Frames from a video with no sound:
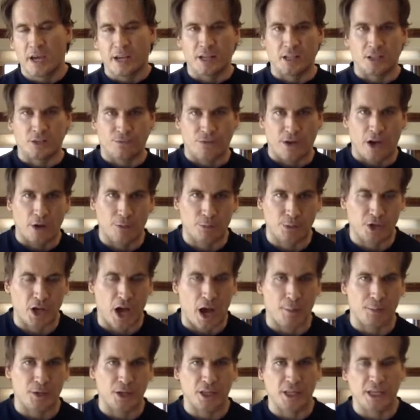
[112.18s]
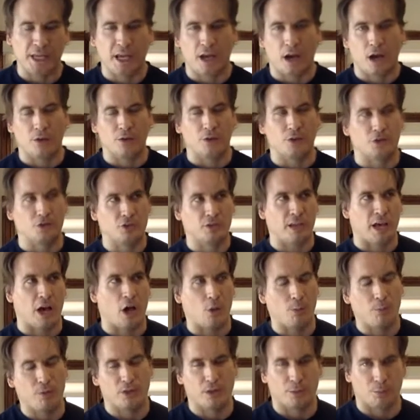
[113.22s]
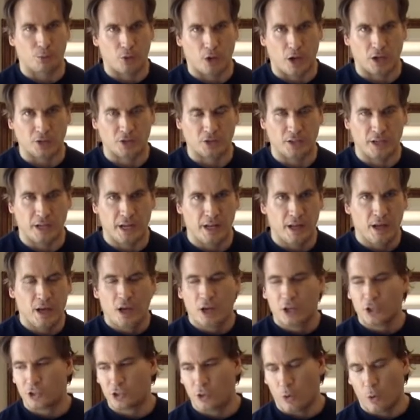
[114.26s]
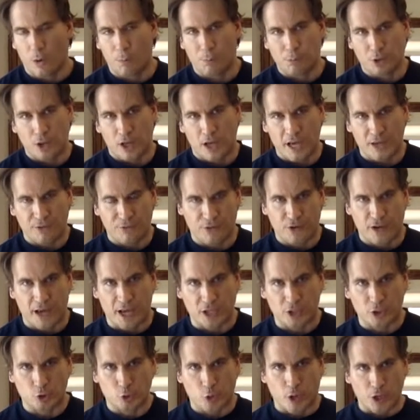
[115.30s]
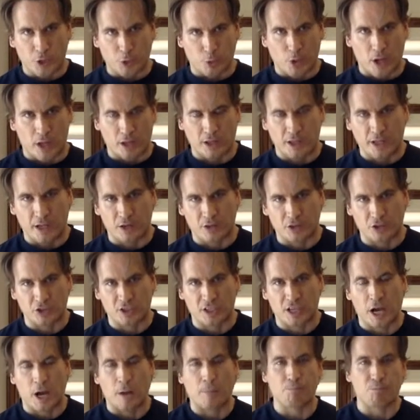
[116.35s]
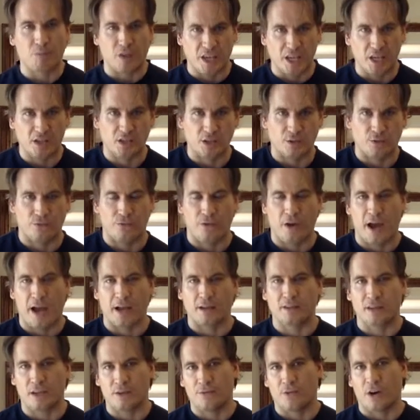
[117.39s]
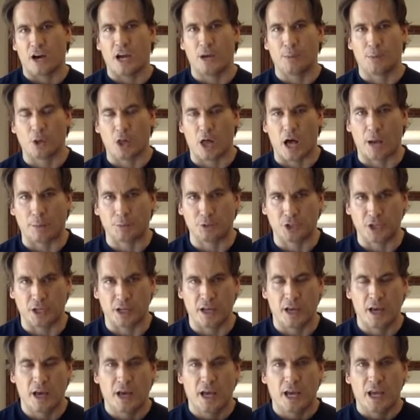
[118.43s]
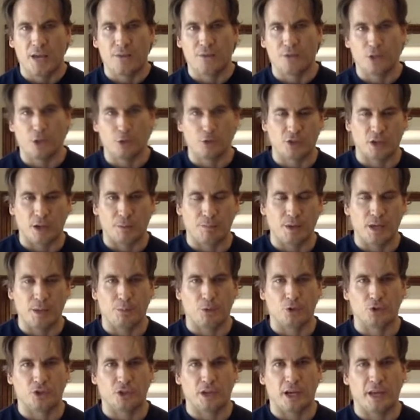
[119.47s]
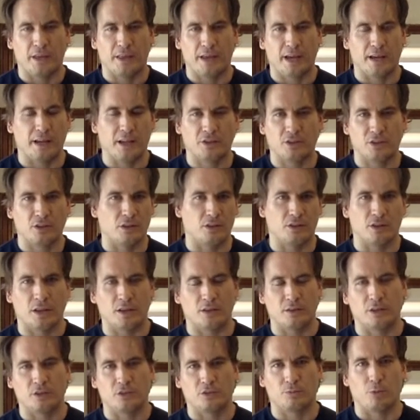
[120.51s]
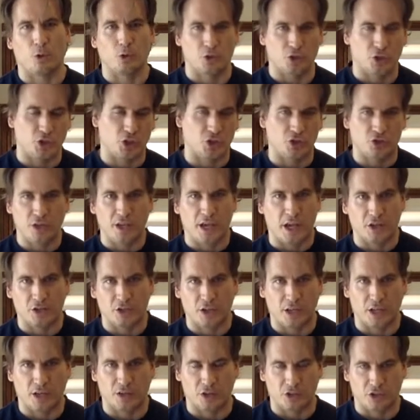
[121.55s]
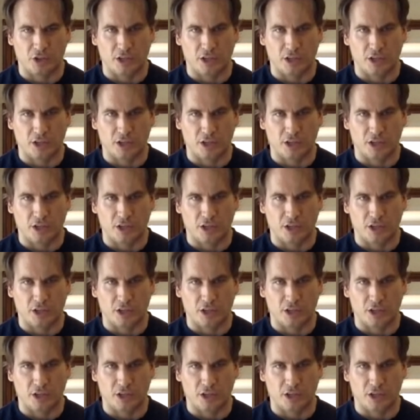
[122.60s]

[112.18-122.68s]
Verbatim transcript: It's found predominantly on the scalp and the prostate. So, applying finasteride directly on the scalp is in fact a viable option, even though some people say that it's, it's mostly just DHT on the